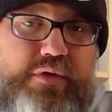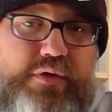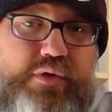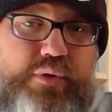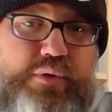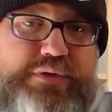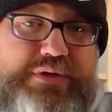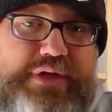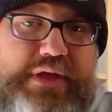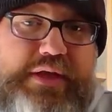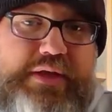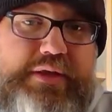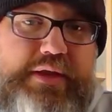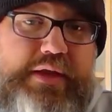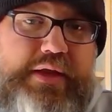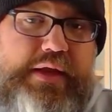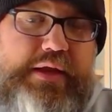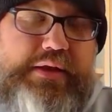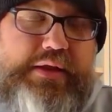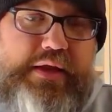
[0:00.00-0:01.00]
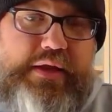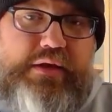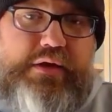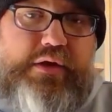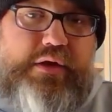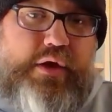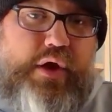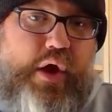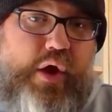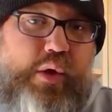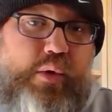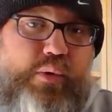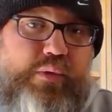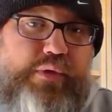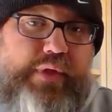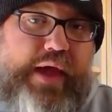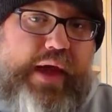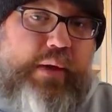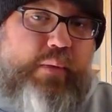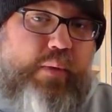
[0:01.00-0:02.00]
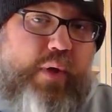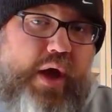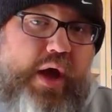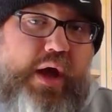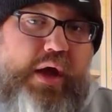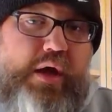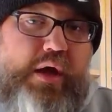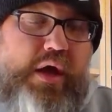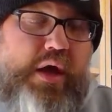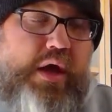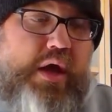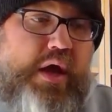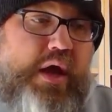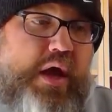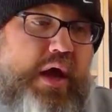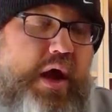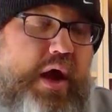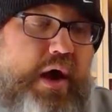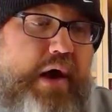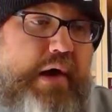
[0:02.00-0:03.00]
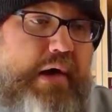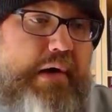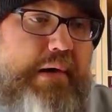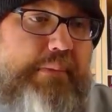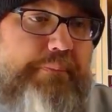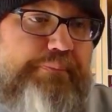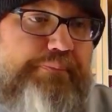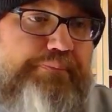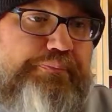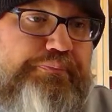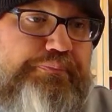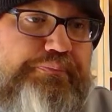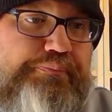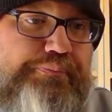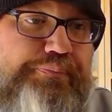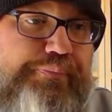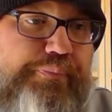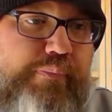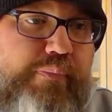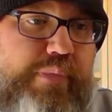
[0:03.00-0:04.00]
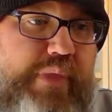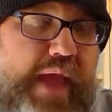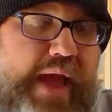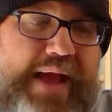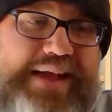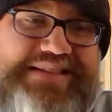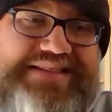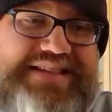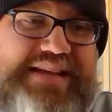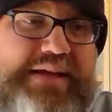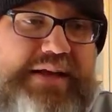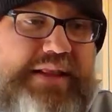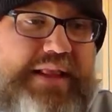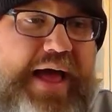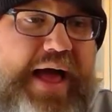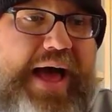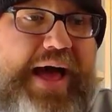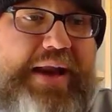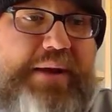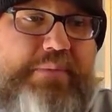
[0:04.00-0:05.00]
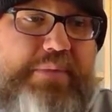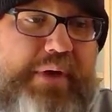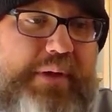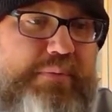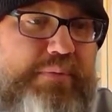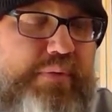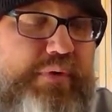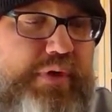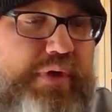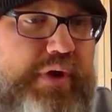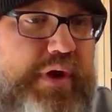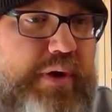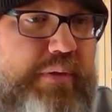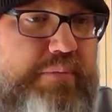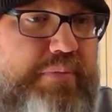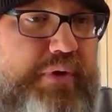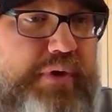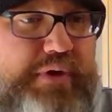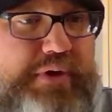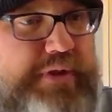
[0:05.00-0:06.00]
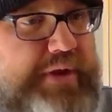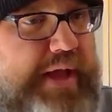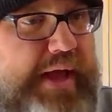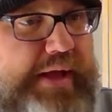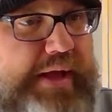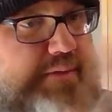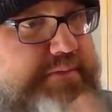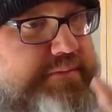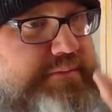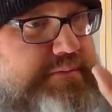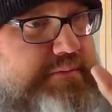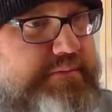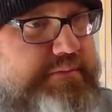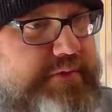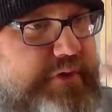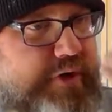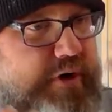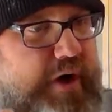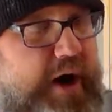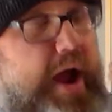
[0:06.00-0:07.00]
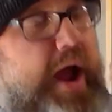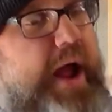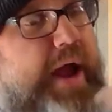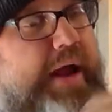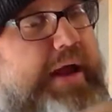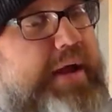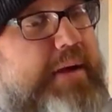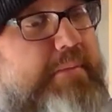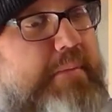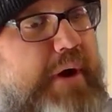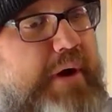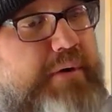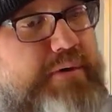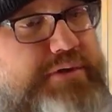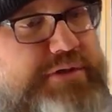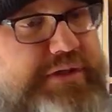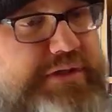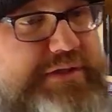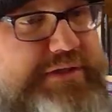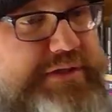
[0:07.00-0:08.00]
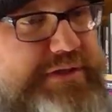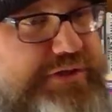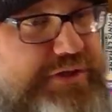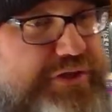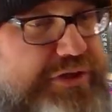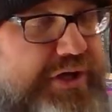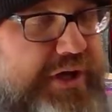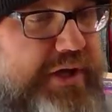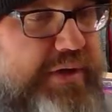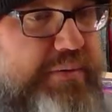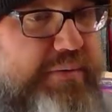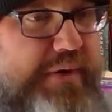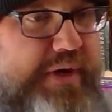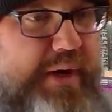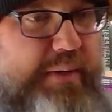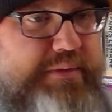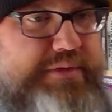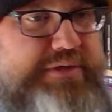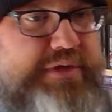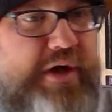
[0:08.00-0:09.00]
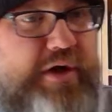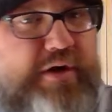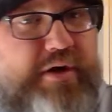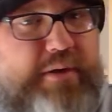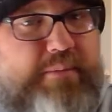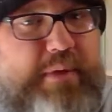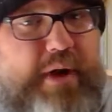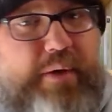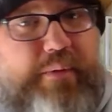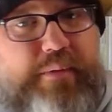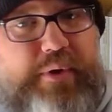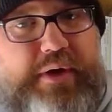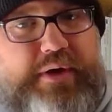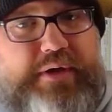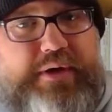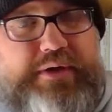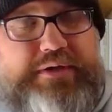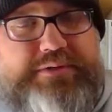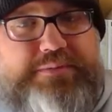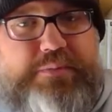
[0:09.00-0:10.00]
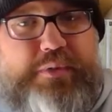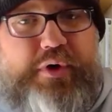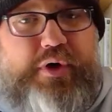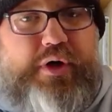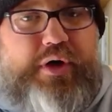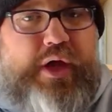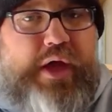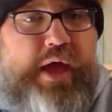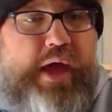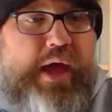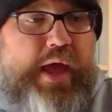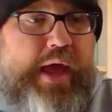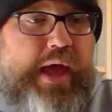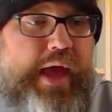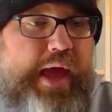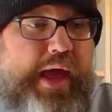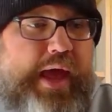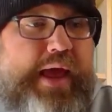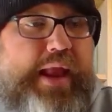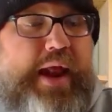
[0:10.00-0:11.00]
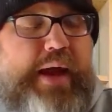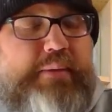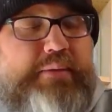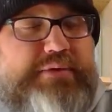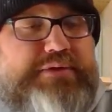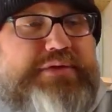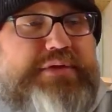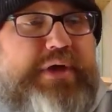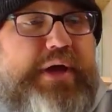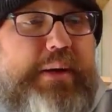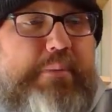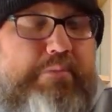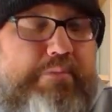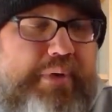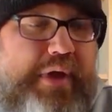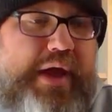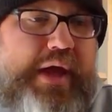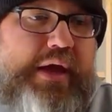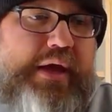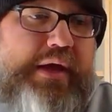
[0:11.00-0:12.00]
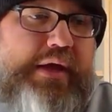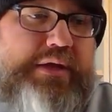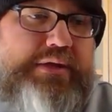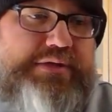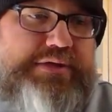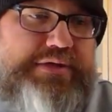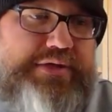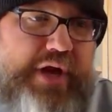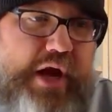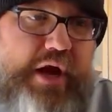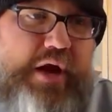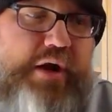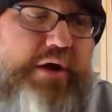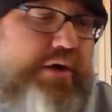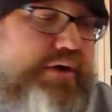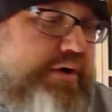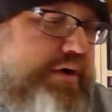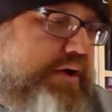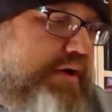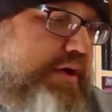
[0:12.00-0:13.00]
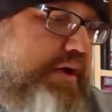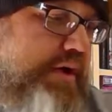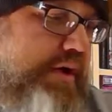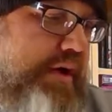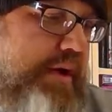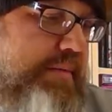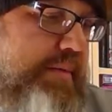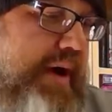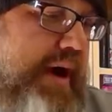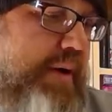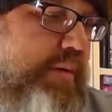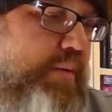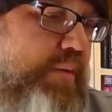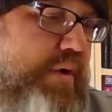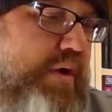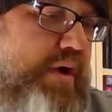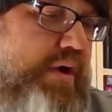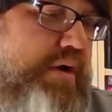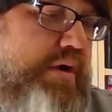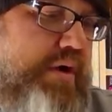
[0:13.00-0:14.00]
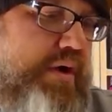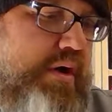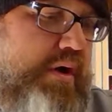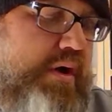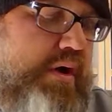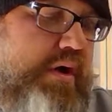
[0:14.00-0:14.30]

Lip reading: to see that it didn't go that way. I've seen a lot of people, you know, putting like crying emojis and shit when I was talking about reading this book, and I was a bit concerned about one